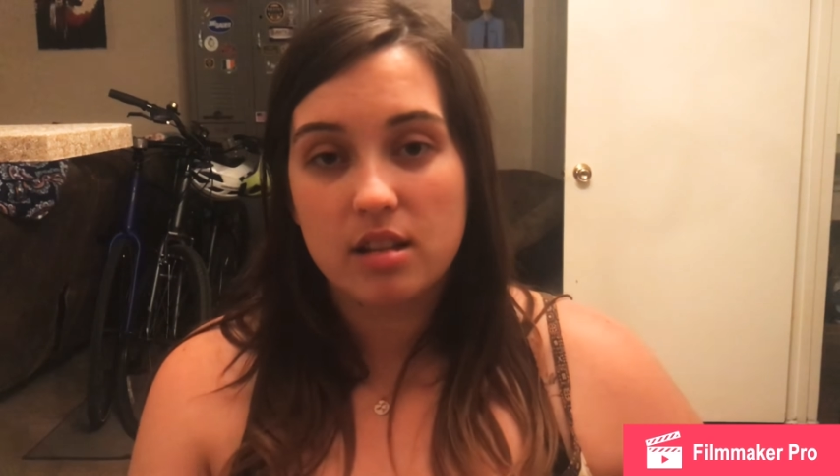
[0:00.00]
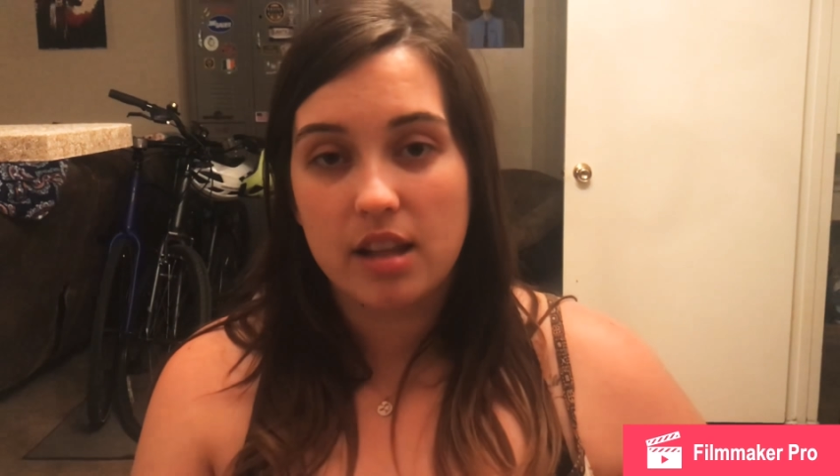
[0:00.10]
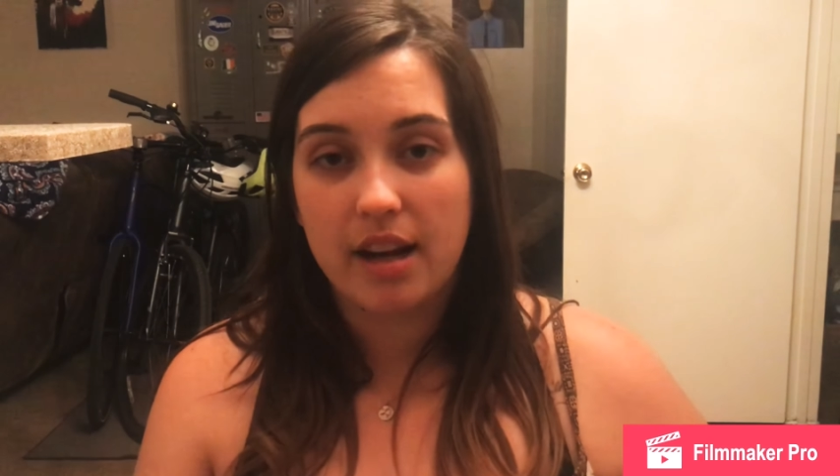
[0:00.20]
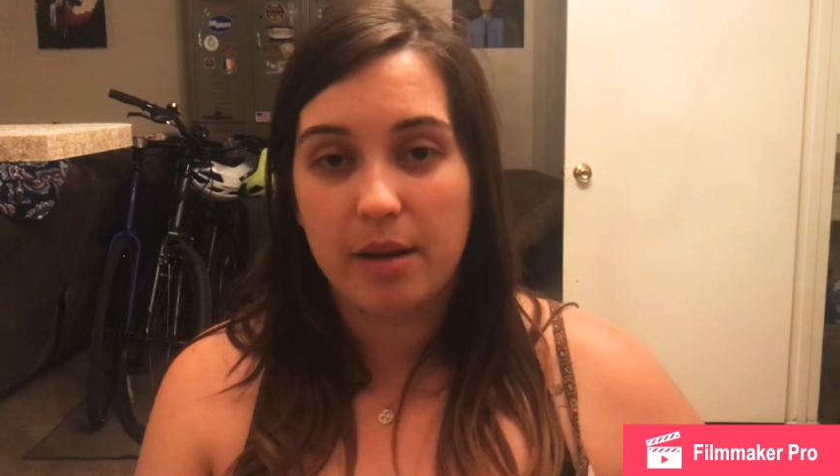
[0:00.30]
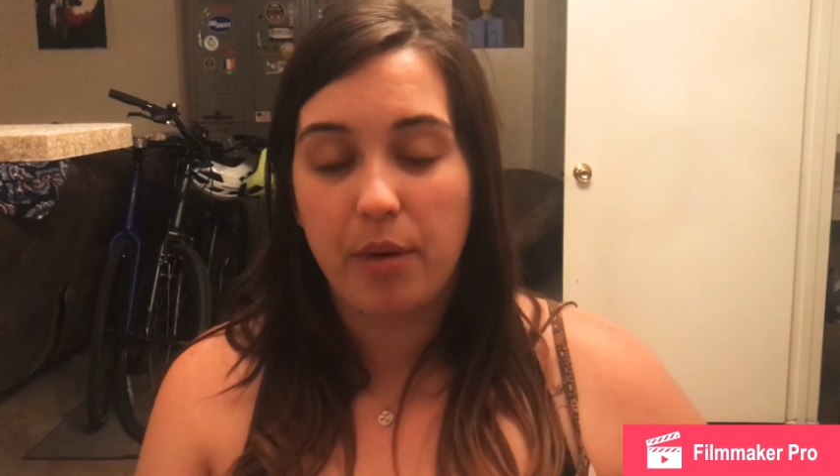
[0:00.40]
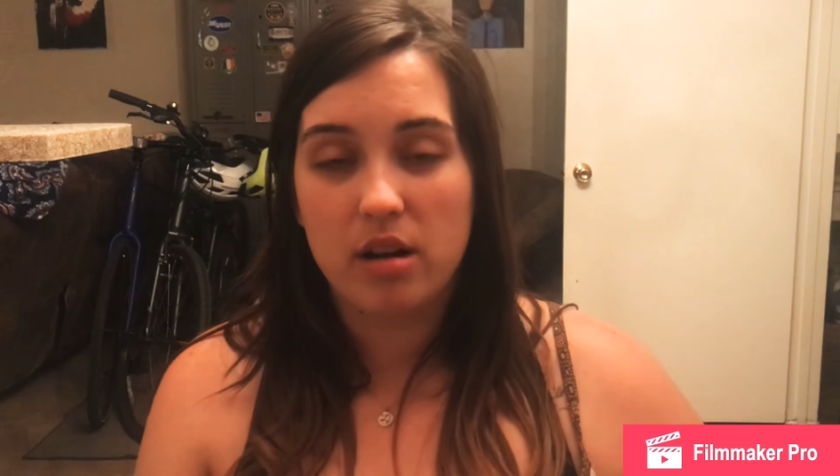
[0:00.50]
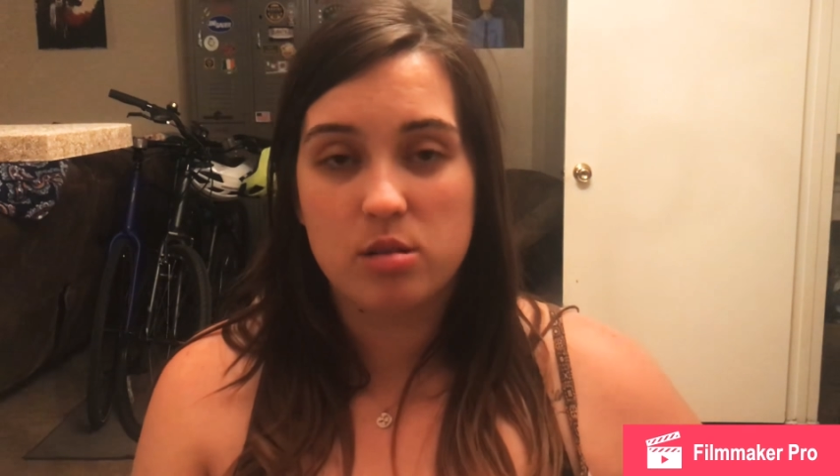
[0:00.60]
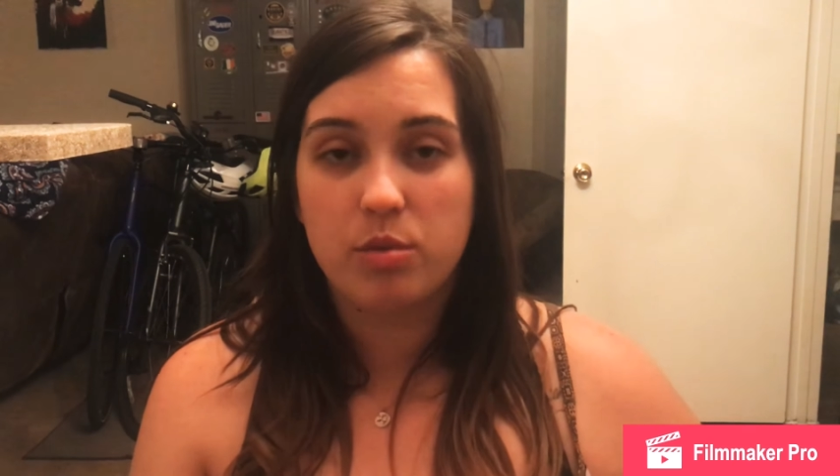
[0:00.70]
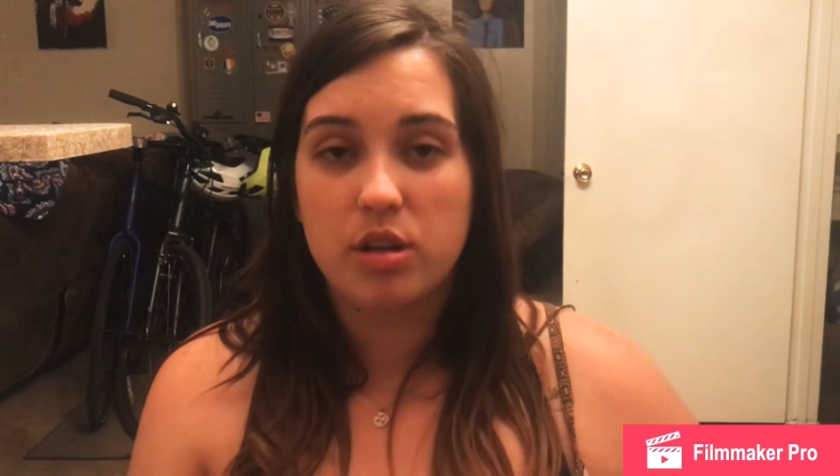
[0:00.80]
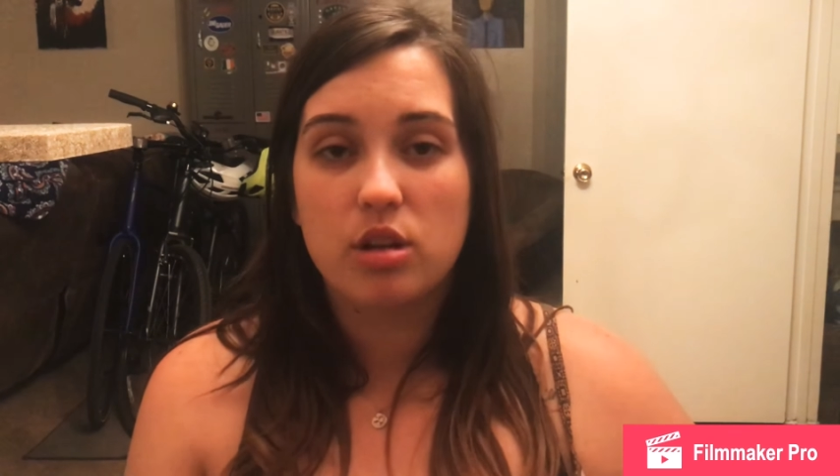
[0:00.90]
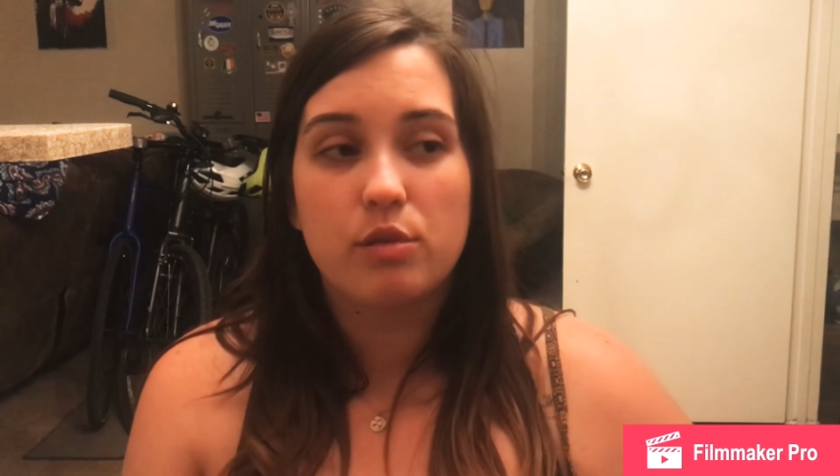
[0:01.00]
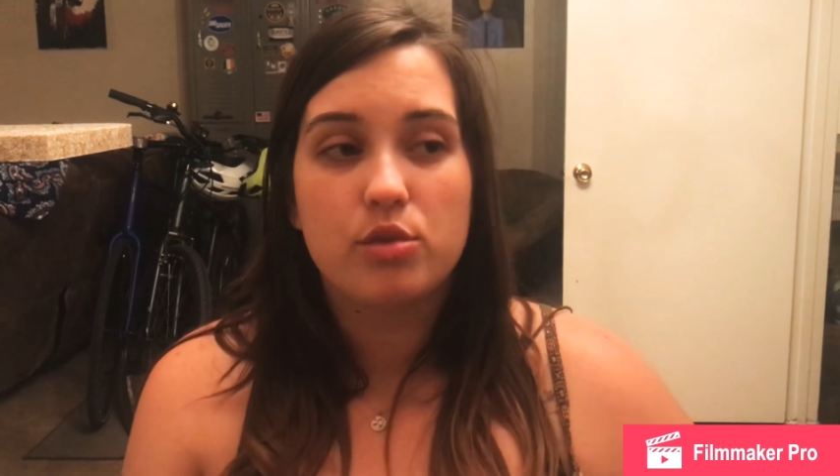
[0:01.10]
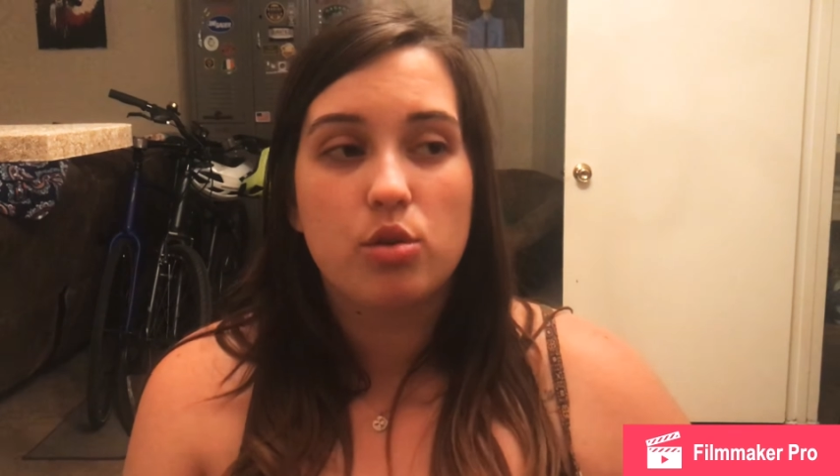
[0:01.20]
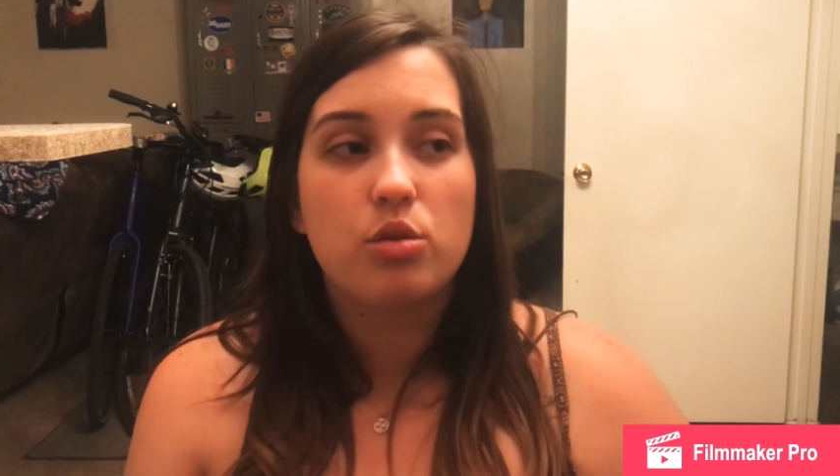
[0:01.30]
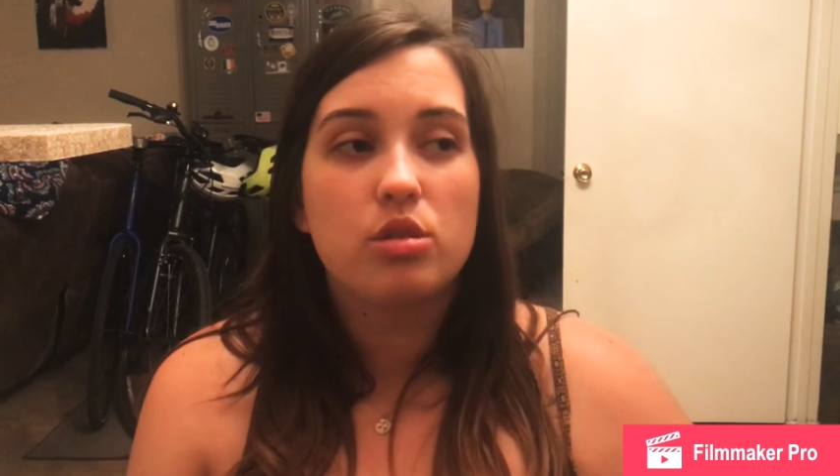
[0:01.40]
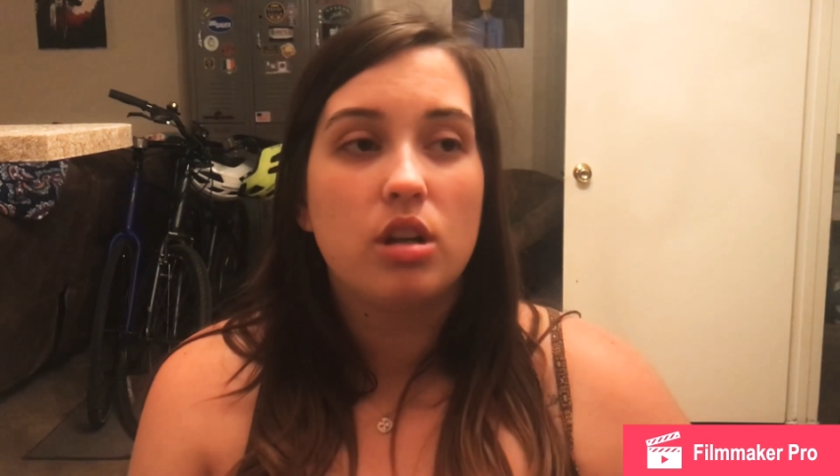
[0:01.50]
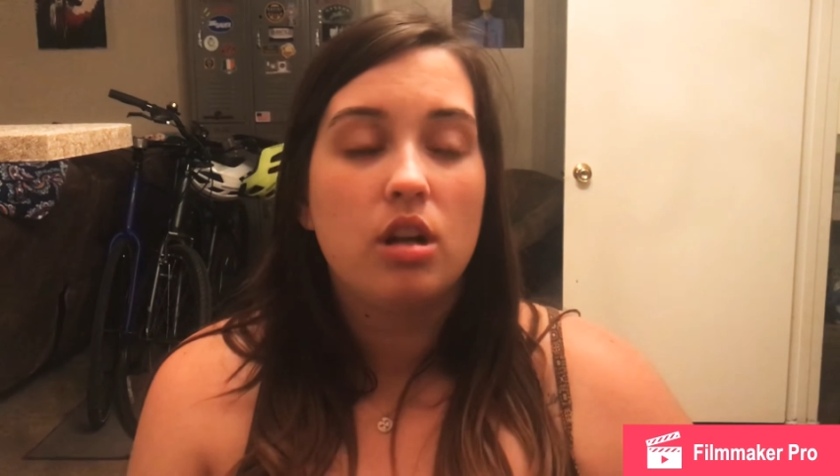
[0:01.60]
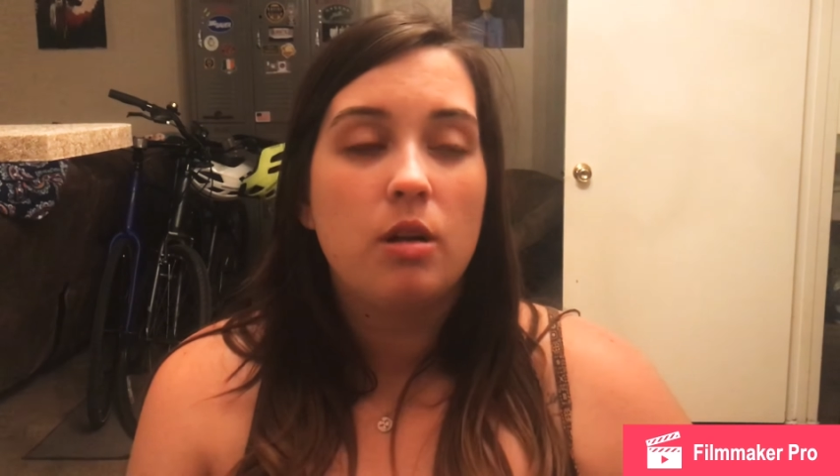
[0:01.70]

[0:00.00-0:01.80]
that I possibly could have told,